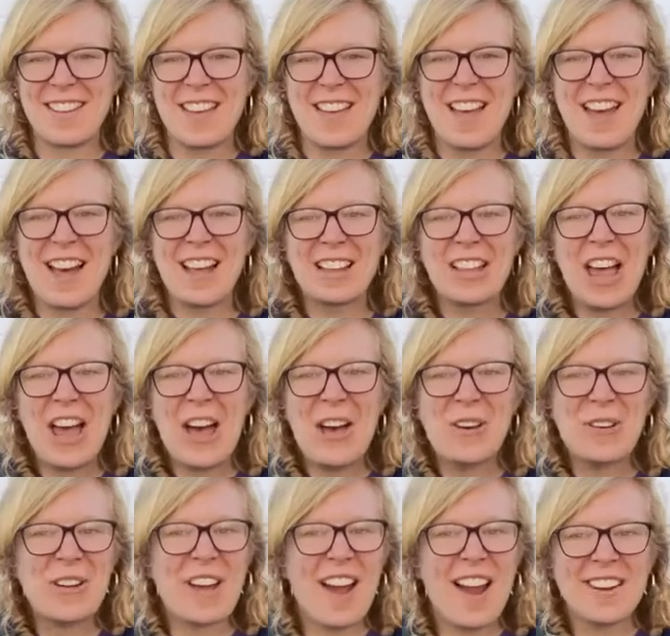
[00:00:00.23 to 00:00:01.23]

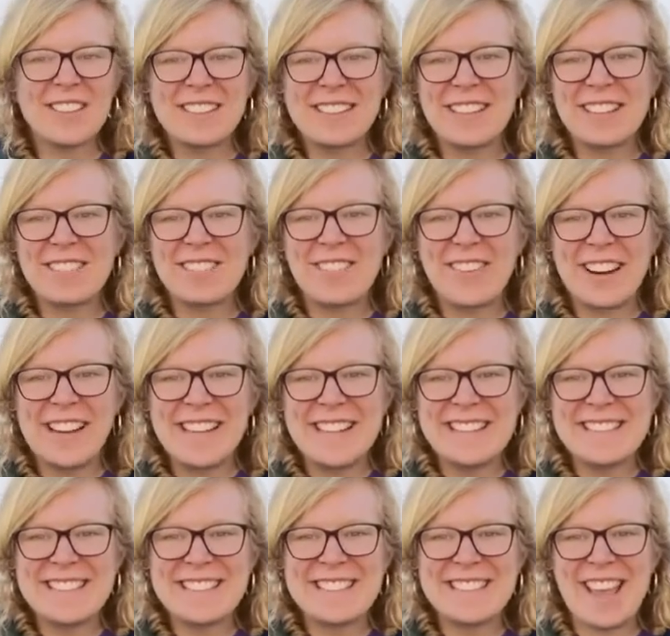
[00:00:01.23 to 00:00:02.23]
Hello gardening
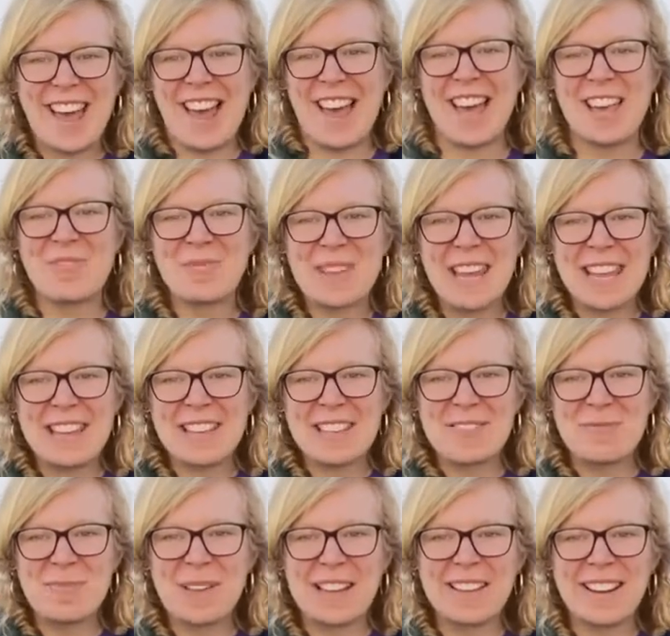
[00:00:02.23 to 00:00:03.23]
friends, I'm
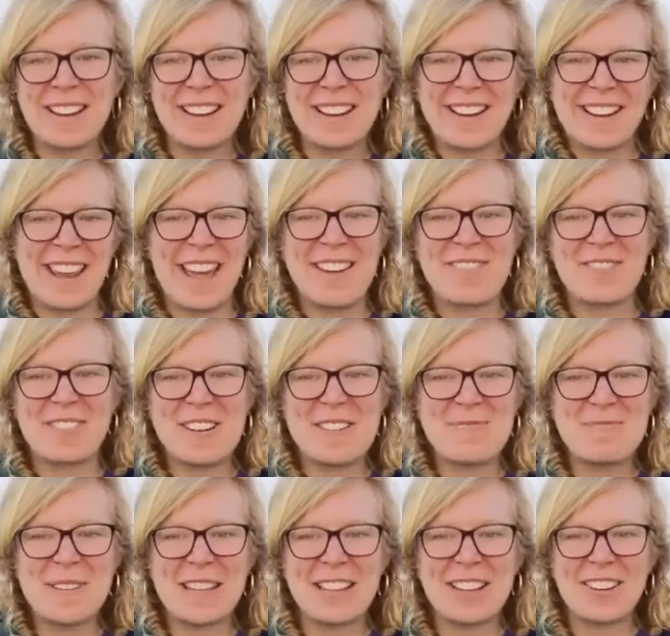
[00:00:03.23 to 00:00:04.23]
Caitlin Miller and I'm
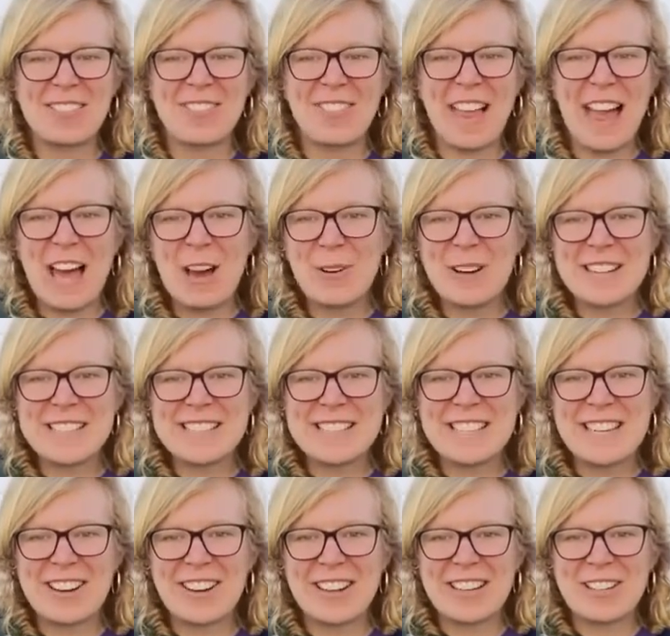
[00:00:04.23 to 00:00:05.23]
from Miller Flowers
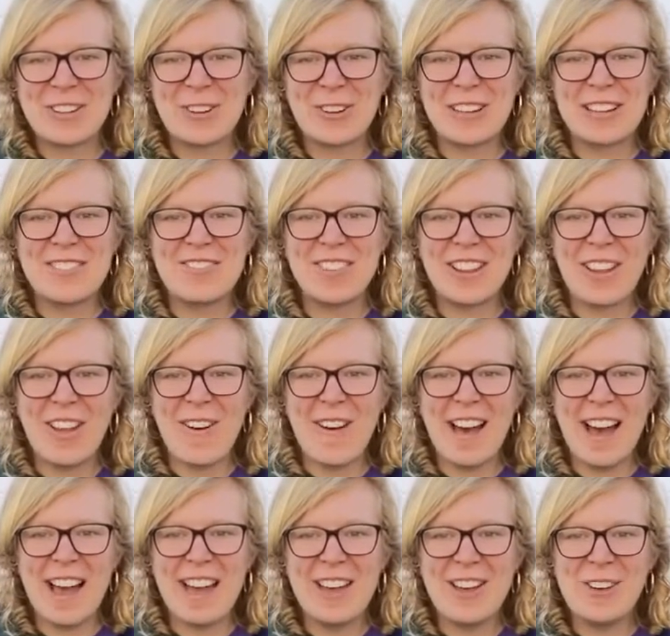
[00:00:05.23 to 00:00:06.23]
here in Greenville,
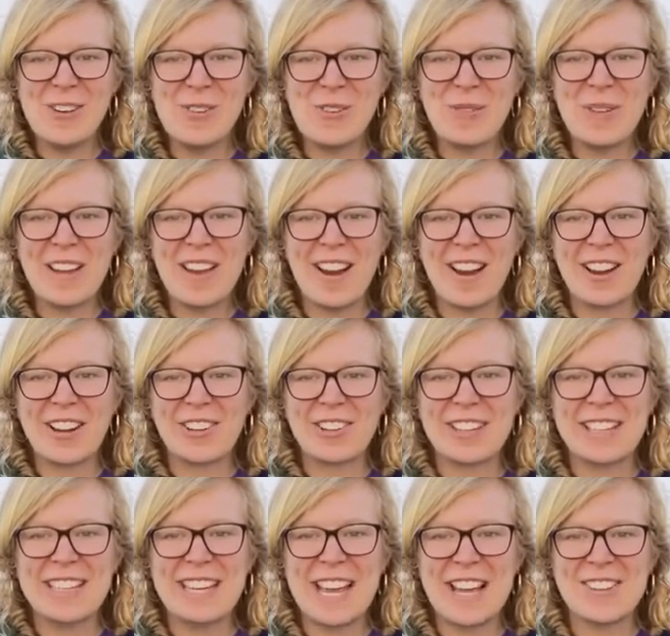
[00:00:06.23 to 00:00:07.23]
Ohio. We are a
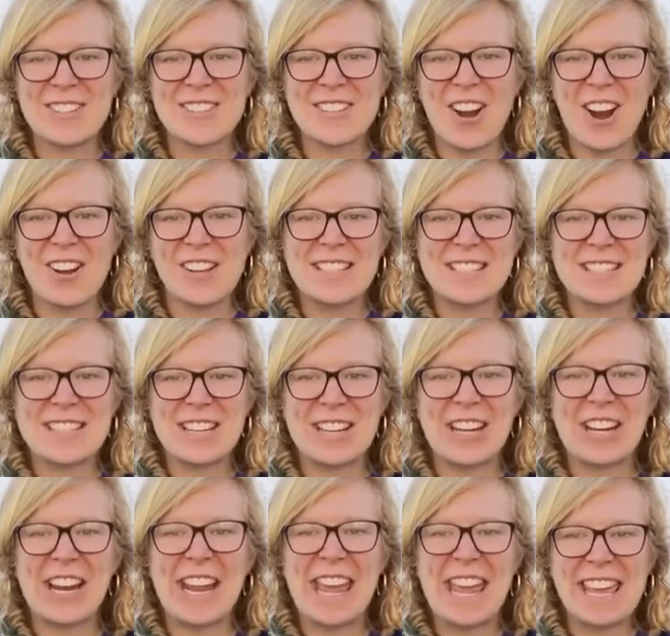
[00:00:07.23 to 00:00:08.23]
greenhouse garden
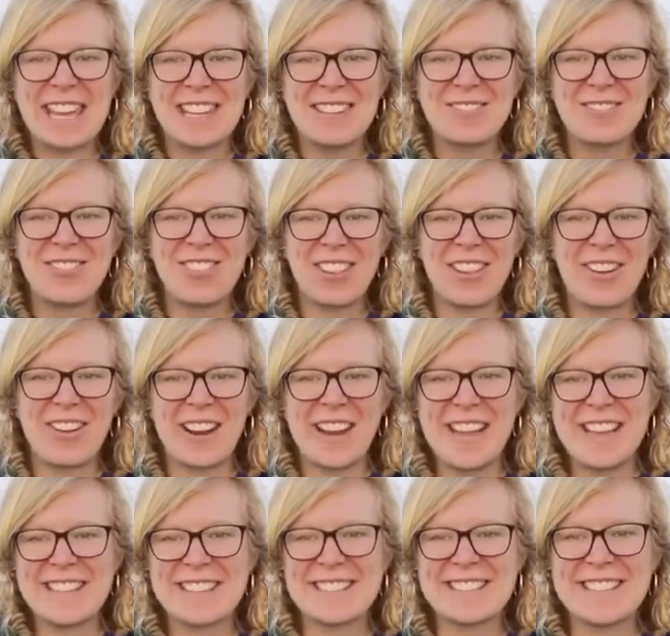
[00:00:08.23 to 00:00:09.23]
center and
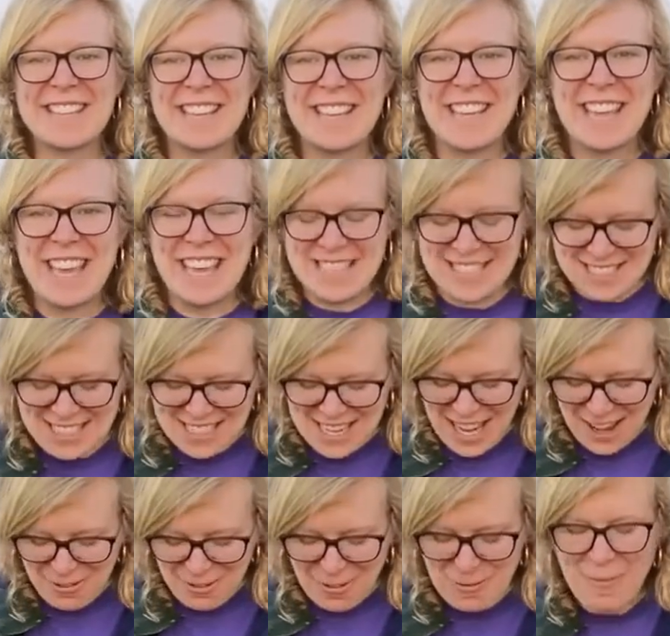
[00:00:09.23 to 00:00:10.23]
florist. And
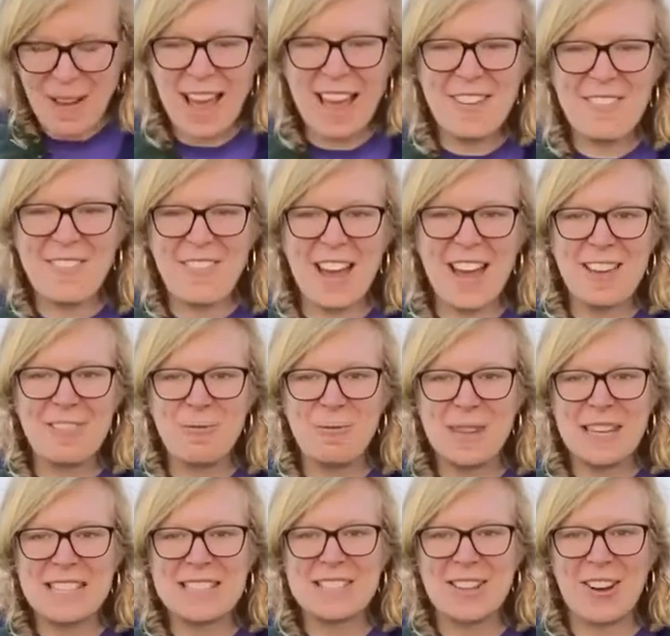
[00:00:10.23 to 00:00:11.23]
today for my 5
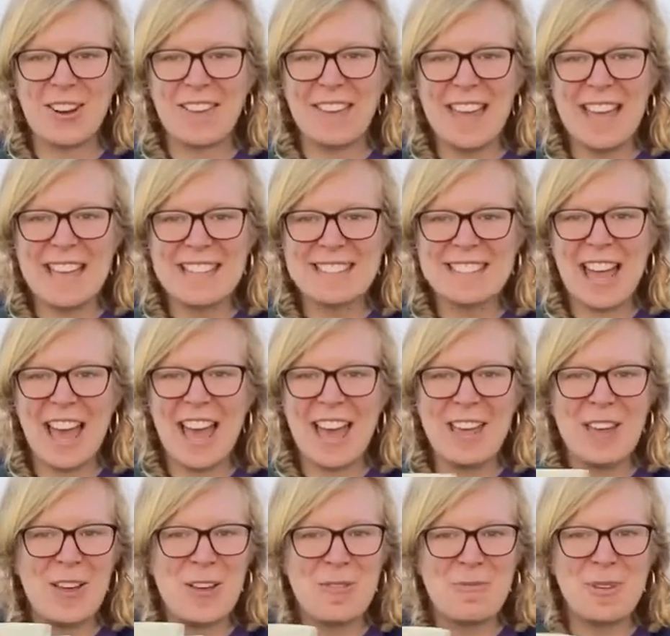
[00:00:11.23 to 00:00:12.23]
minutes or less,
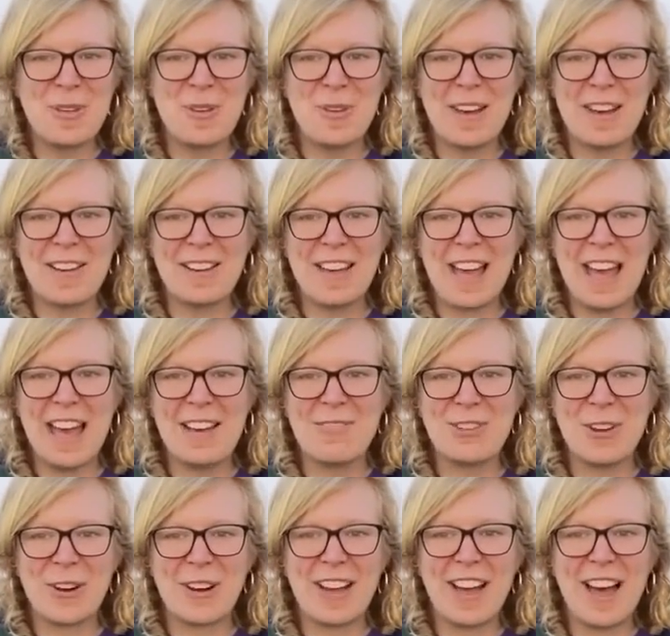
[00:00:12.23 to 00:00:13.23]
I hope you have
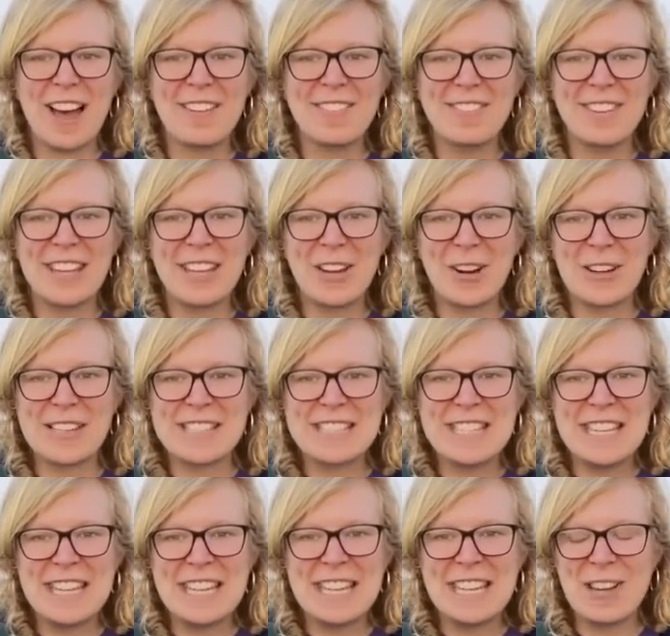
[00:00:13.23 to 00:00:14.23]
your coffee or
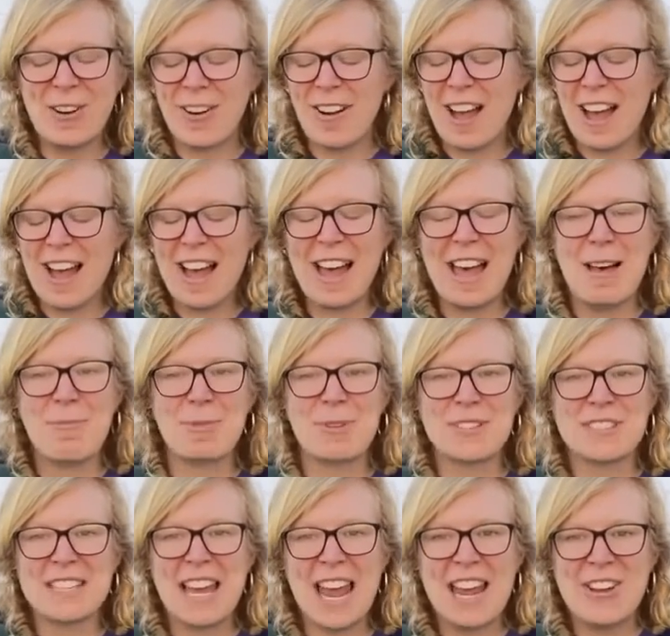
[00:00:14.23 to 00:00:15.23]
tea or hot apple
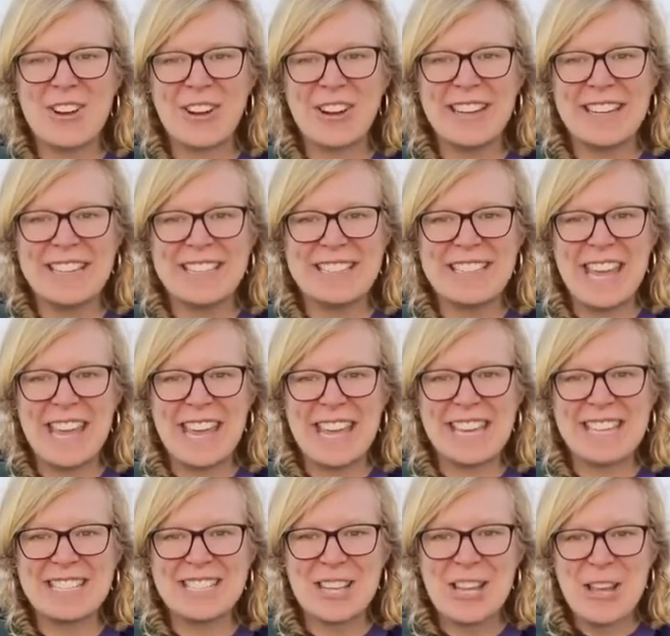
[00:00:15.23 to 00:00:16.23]
cider in
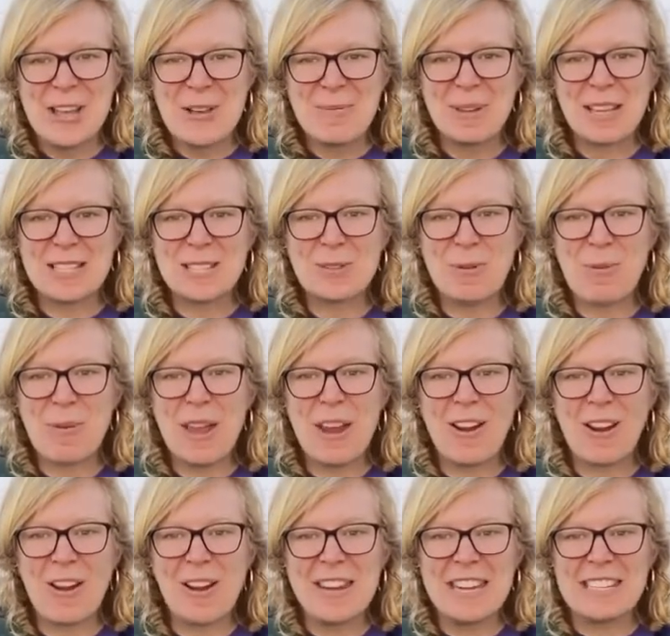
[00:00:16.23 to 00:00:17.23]
hand because we
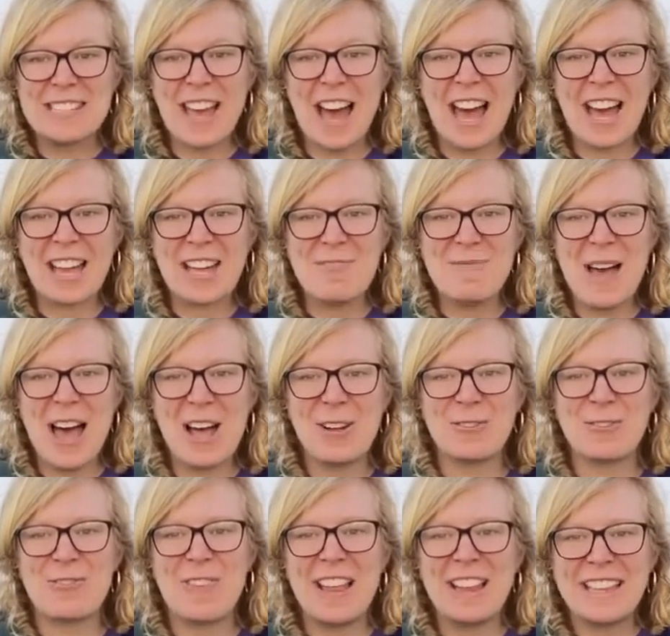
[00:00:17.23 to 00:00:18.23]
are going to talk
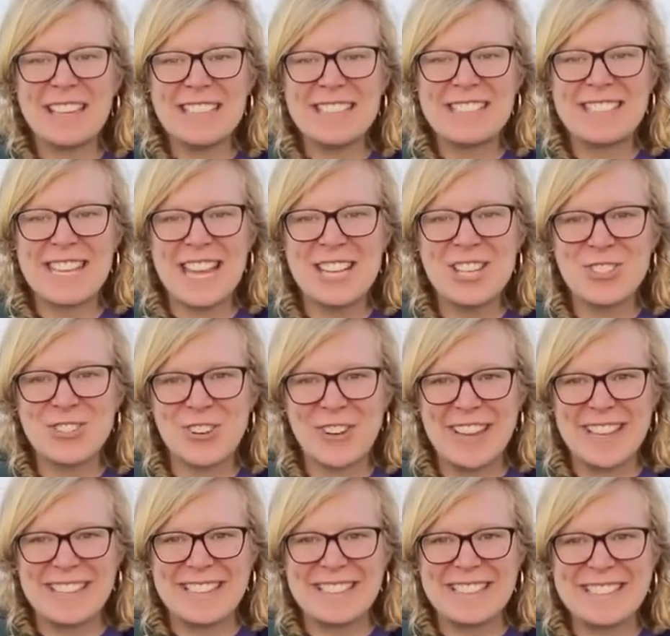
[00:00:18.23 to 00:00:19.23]
about
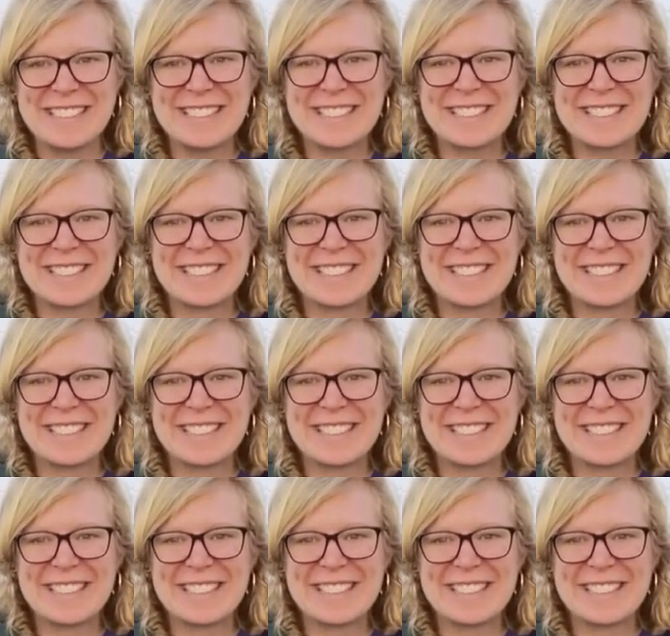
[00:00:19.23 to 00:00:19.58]
philodendrons.